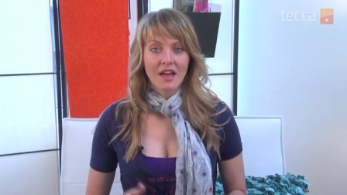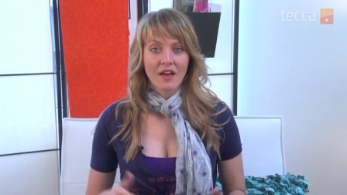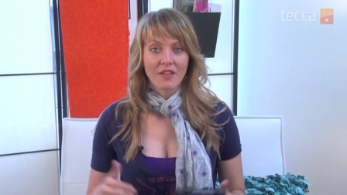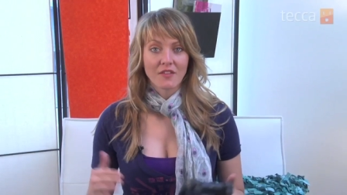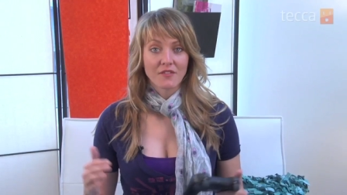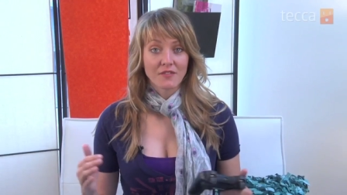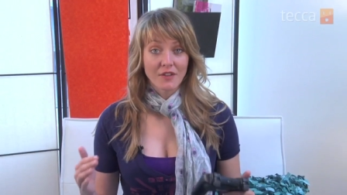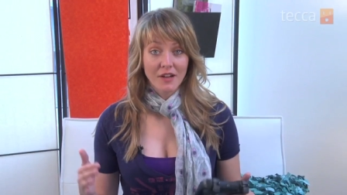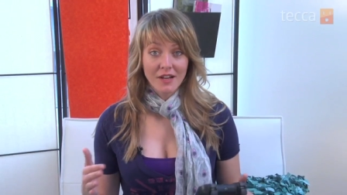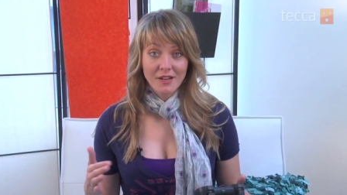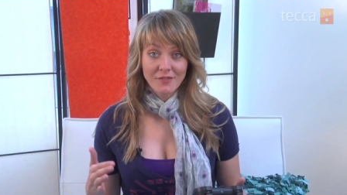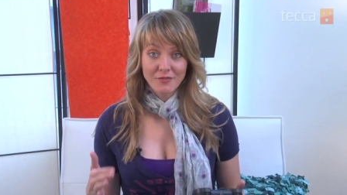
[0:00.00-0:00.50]
Now,
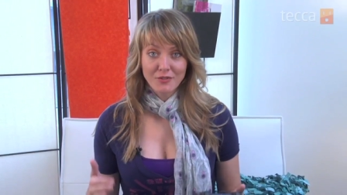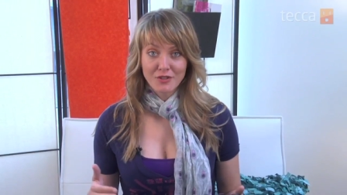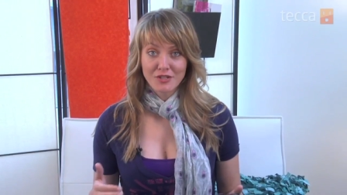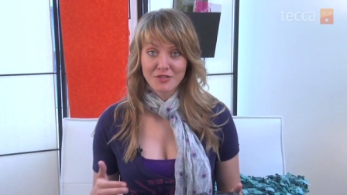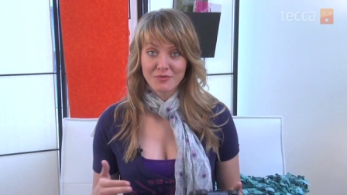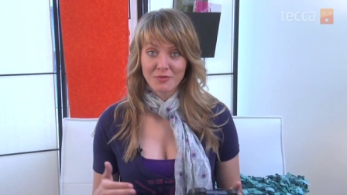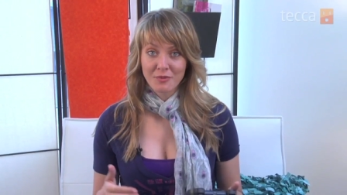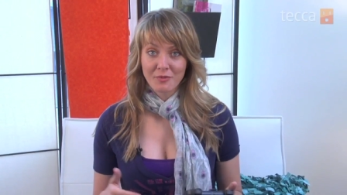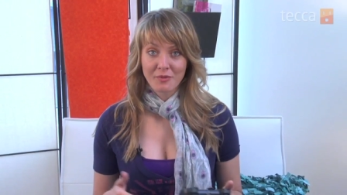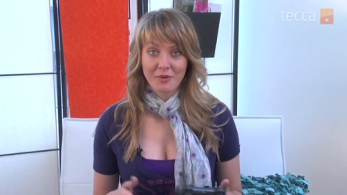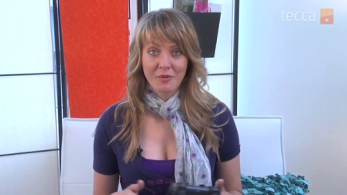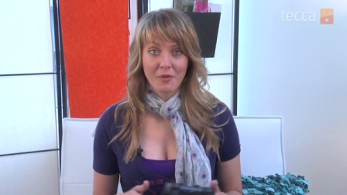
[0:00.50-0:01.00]
the very
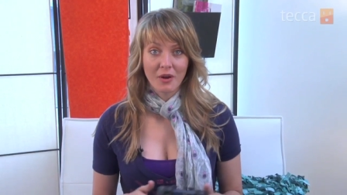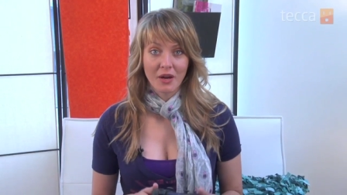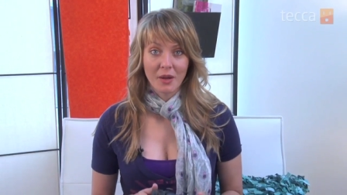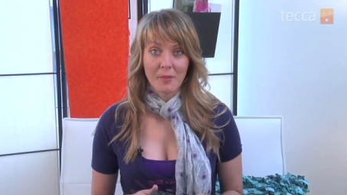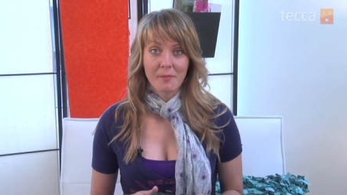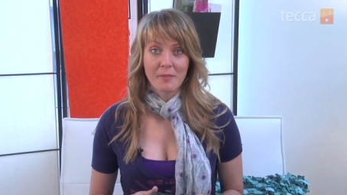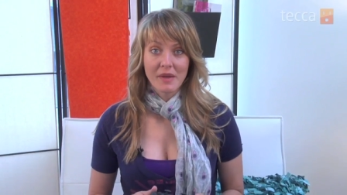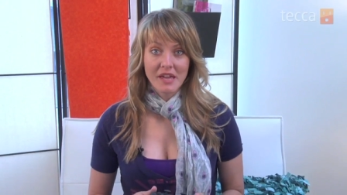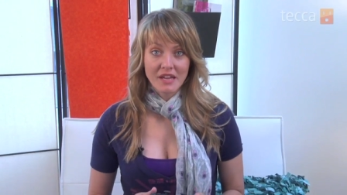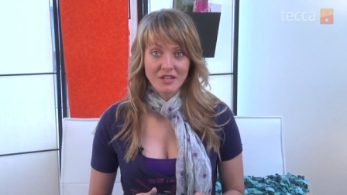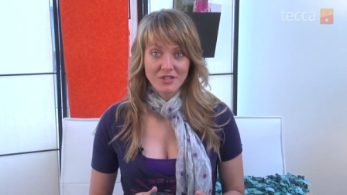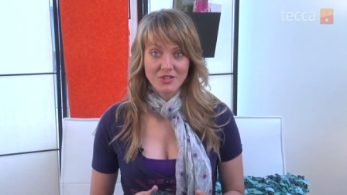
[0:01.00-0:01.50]
first one we want
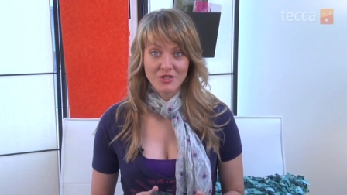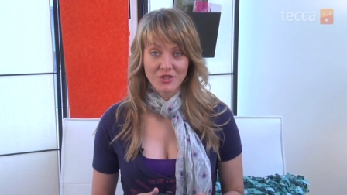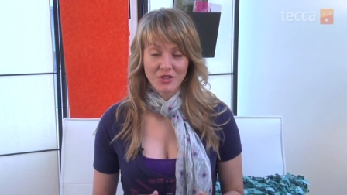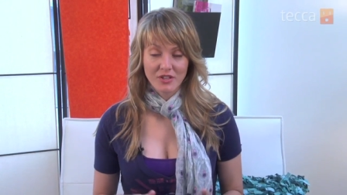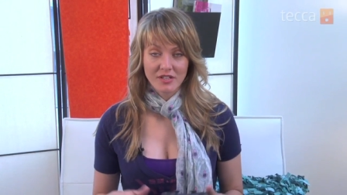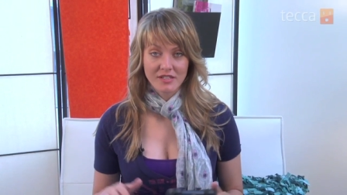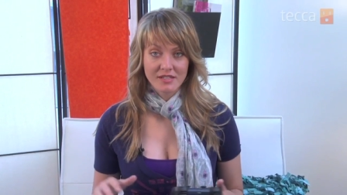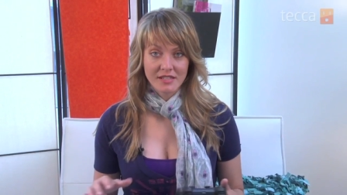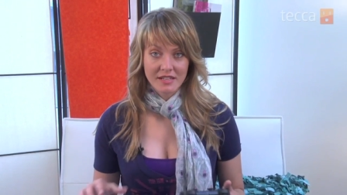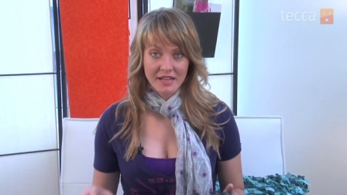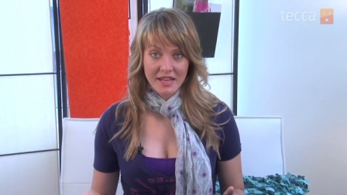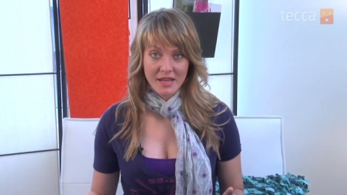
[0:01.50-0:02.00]
to make
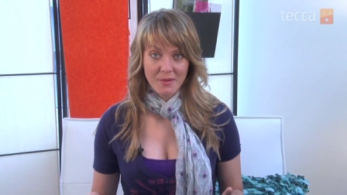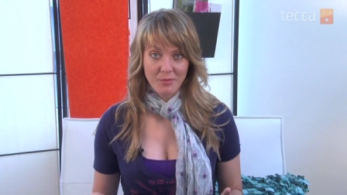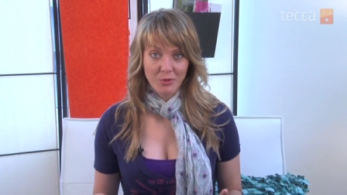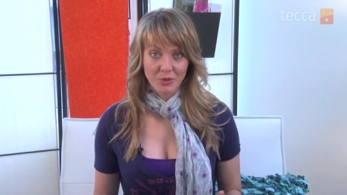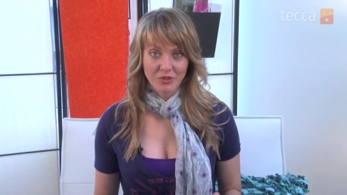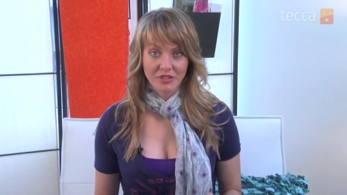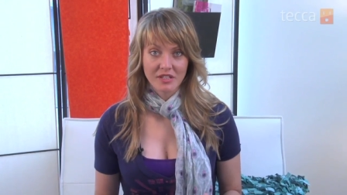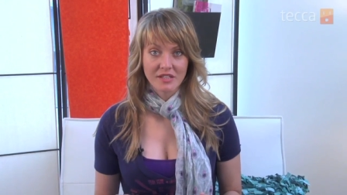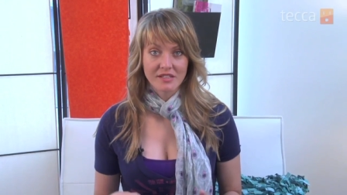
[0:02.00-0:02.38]
sure is enabled